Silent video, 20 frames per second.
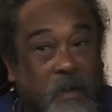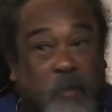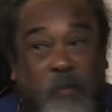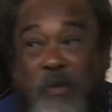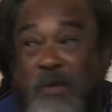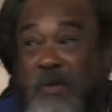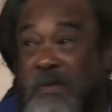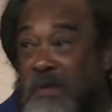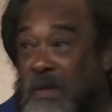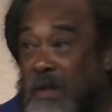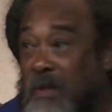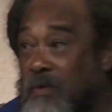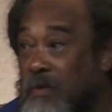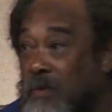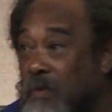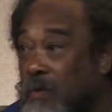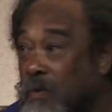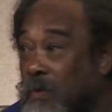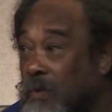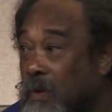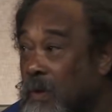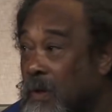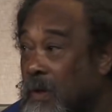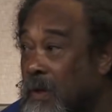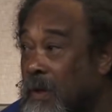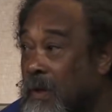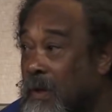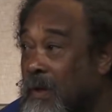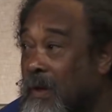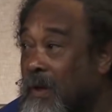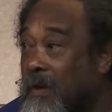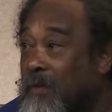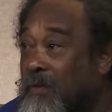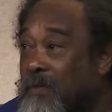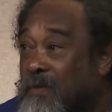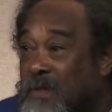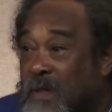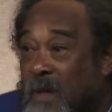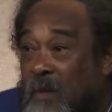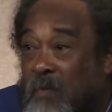I'm going to say to you,
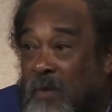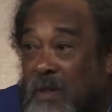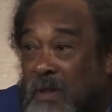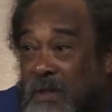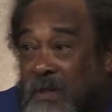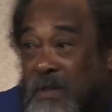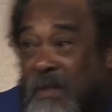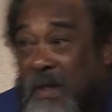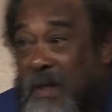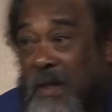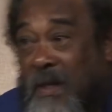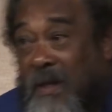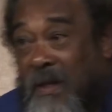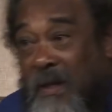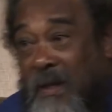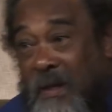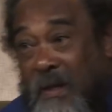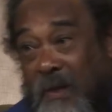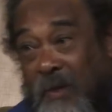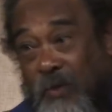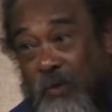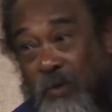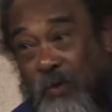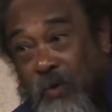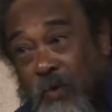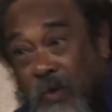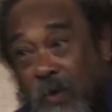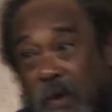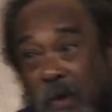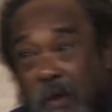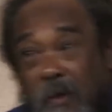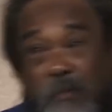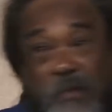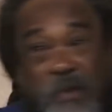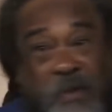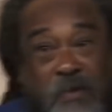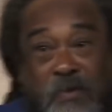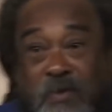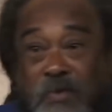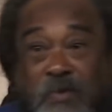if someone say to you,
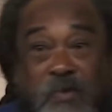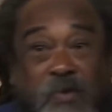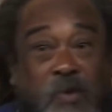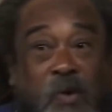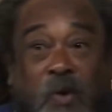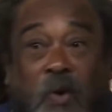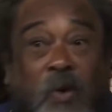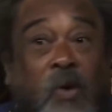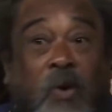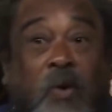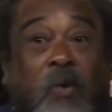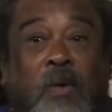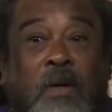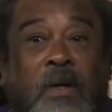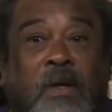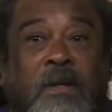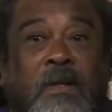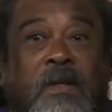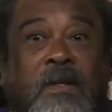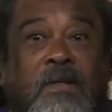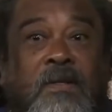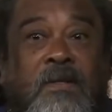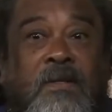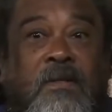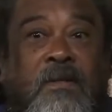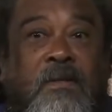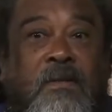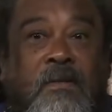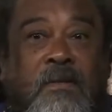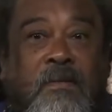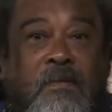there's only this.